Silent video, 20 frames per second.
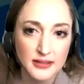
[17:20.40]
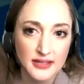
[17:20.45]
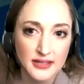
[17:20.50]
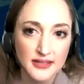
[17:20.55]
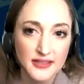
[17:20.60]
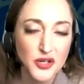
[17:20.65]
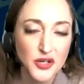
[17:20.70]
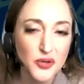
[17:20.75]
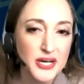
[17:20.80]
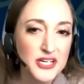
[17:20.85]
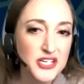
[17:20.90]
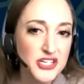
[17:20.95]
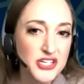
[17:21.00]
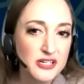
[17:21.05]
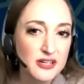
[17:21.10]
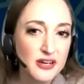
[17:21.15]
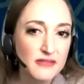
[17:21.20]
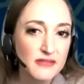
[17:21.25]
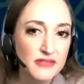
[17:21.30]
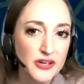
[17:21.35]
The question
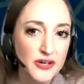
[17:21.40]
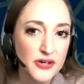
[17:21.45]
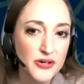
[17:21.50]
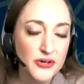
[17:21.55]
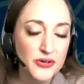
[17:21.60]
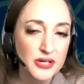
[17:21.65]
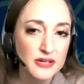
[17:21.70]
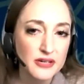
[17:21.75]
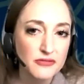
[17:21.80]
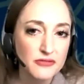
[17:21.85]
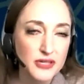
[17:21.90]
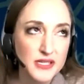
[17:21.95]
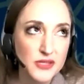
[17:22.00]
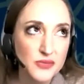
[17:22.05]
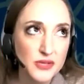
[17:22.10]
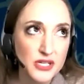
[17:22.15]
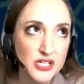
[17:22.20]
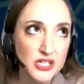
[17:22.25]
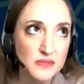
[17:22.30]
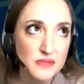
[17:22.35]
of, though, if we
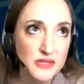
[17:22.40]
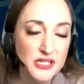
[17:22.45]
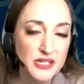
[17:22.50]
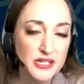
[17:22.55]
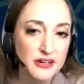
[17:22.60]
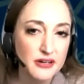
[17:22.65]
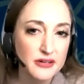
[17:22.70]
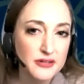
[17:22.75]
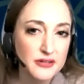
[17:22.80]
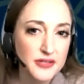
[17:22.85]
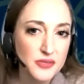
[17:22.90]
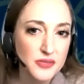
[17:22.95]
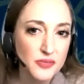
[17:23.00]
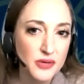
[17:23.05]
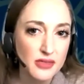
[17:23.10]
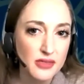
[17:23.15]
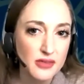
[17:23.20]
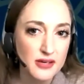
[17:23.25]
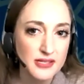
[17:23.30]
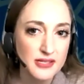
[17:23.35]
switched materials
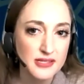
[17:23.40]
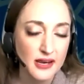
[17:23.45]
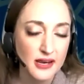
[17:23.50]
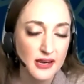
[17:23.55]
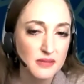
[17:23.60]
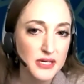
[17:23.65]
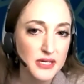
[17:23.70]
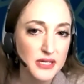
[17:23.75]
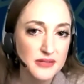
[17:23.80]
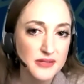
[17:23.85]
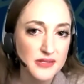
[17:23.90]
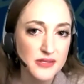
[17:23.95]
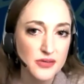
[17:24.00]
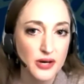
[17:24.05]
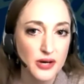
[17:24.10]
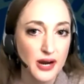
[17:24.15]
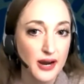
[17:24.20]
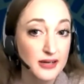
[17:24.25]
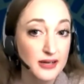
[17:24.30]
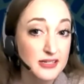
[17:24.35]
with assignments or
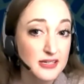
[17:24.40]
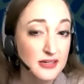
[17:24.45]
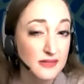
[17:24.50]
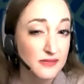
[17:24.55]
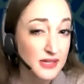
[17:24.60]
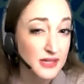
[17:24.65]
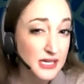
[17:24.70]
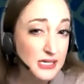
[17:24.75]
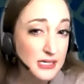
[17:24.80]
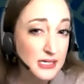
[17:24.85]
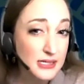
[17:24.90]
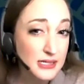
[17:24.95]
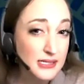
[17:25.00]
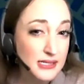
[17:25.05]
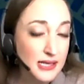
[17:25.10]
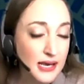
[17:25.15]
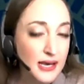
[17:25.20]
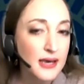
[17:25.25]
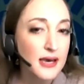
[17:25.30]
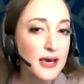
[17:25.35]
activities,
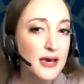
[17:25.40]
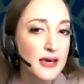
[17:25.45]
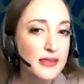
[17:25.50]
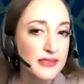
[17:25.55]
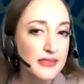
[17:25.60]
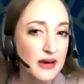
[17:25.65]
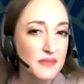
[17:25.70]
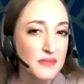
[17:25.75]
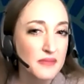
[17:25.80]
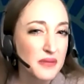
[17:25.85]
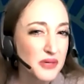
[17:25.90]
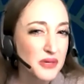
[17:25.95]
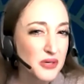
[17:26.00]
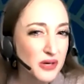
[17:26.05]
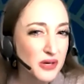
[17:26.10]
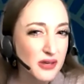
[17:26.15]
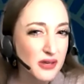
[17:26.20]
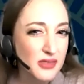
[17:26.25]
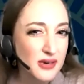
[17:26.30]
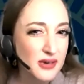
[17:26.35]
that might be
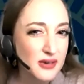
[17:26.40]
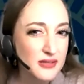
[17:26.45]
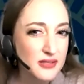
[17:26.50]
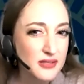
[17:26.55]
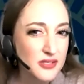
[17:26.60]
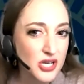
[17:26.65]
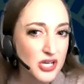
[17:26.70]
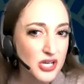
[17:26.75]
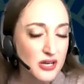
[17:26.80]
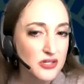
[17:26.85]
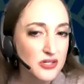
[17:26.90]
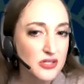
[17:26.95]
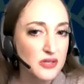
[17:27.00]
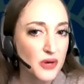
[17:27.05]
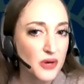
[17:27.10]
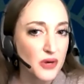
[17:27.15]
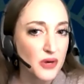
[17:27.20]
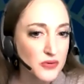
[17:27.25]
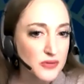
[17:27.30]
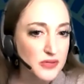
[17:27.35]
where things change the
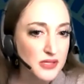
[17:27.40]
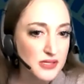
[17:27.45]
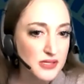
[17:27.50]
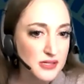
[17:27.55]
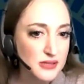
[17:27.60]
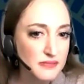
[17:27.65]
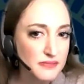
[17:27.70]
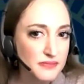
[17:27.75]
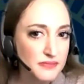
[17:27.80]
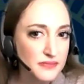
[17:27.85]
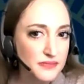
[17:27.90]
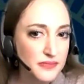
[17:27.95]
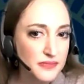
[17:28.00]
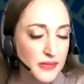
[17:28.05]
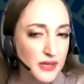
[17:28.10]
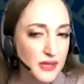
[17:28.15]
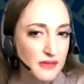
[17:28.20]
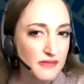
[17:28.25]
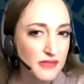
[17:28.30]
most, if